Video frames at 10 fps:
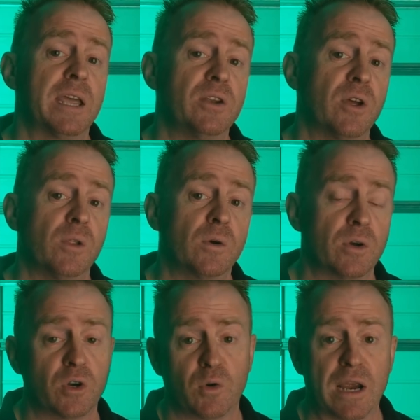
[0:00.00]
They no
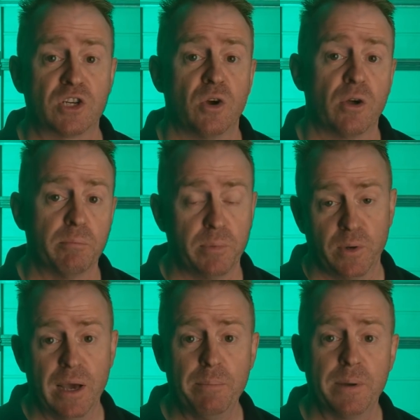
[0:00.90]
longer crash on
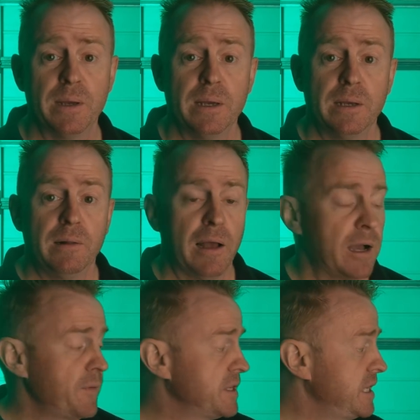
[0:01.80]
boot up.
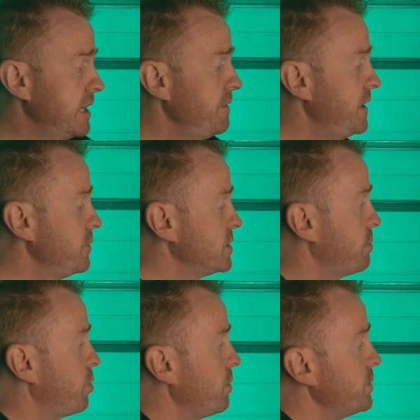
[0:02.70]
The second thing
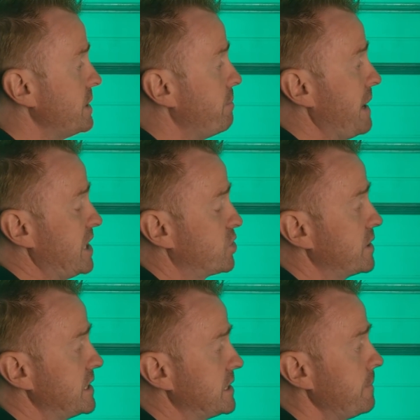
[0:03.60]
was a problem with the
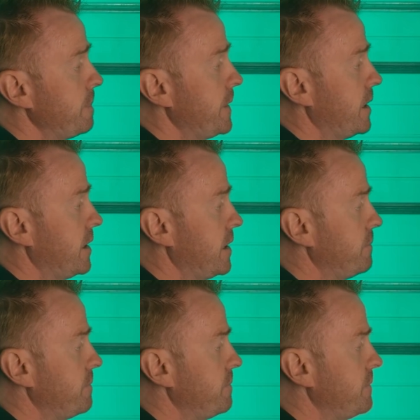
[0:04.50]
batteries.
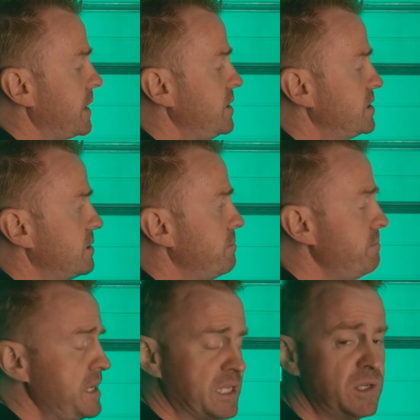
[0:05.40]
They used to
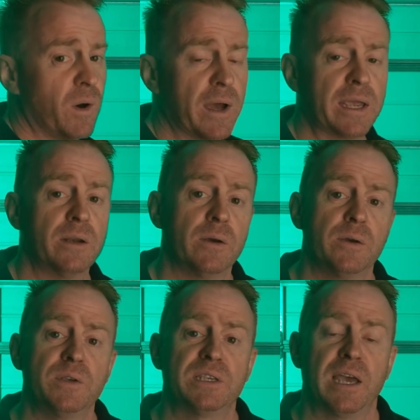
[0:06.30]

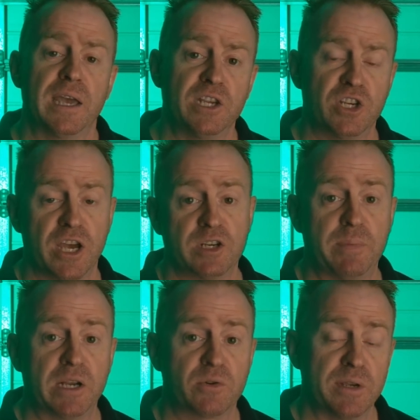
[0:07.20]
misdiagnose a
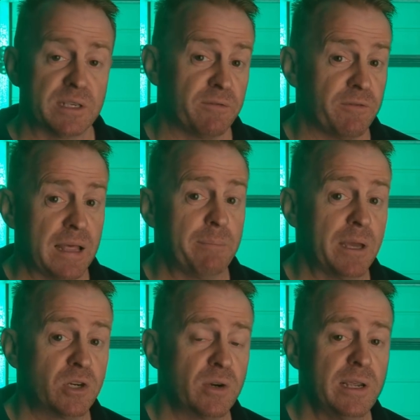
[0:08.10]
charge battery as a flat
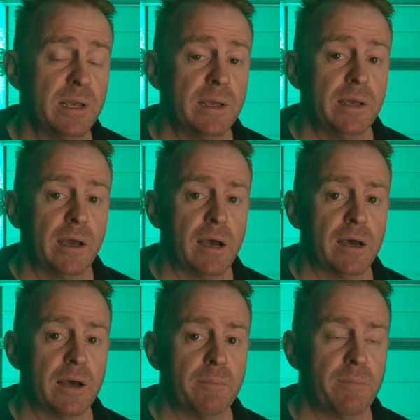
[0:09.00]
battery.
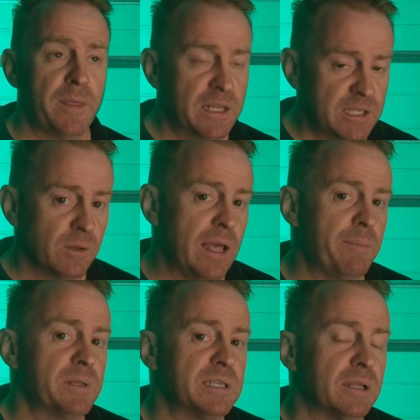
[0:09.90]
That still
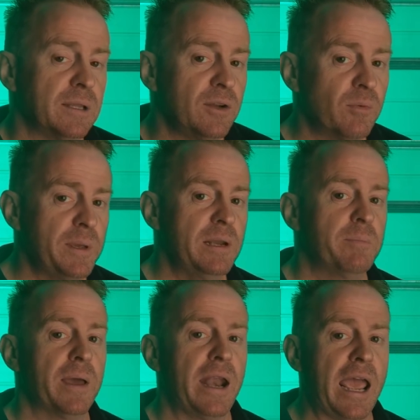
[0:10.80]
happens a little
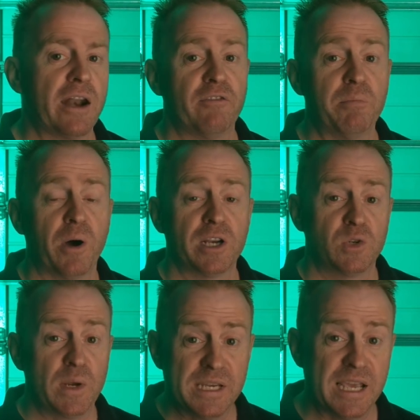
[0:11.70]
bit, but out of my
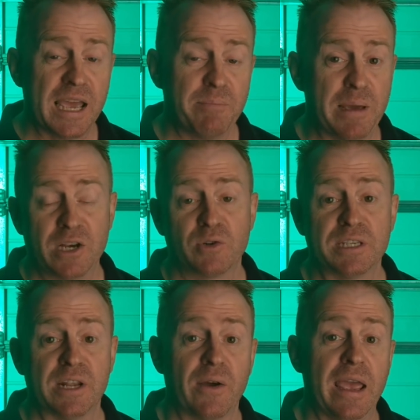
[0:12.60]
28
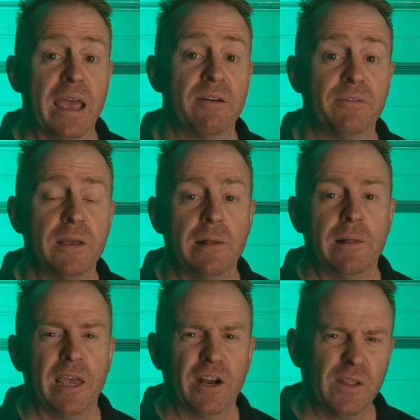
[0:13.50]
batteries that I have,
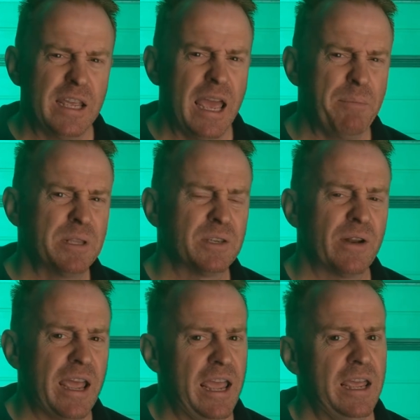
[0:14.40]
it only happens
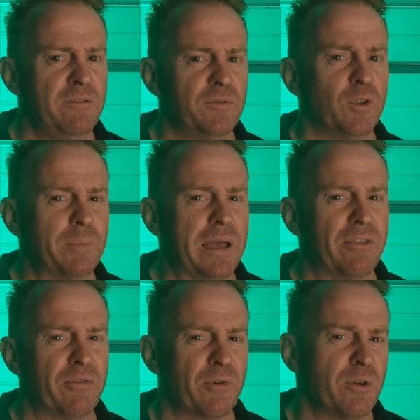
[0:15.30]
on a handful,
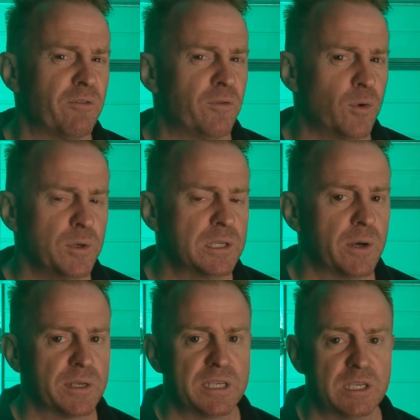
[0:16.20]
about 3 or 4.
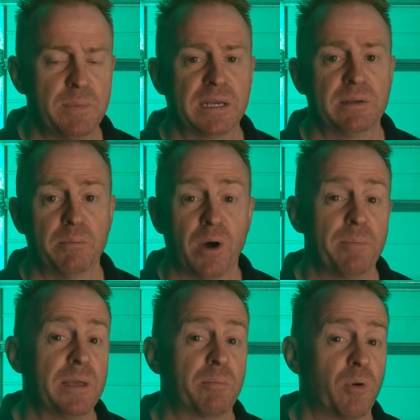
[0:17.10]
So I suspect it
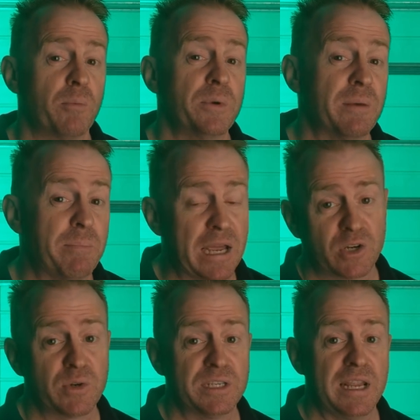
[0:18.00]
might be a problem with the
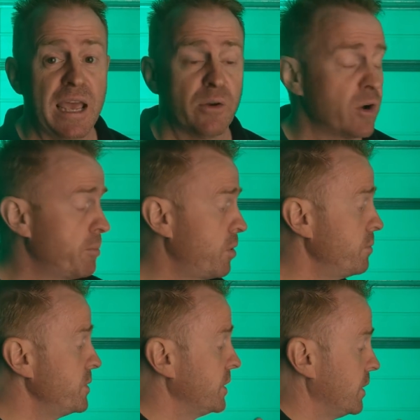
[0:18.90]
batteries now, not a
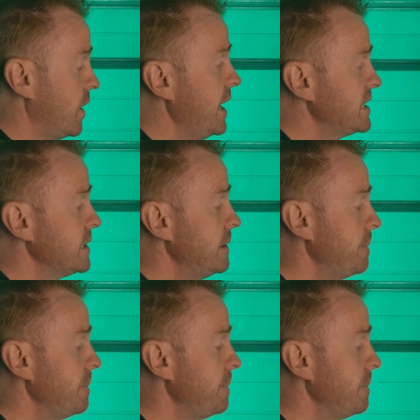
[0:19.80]
problem with the light.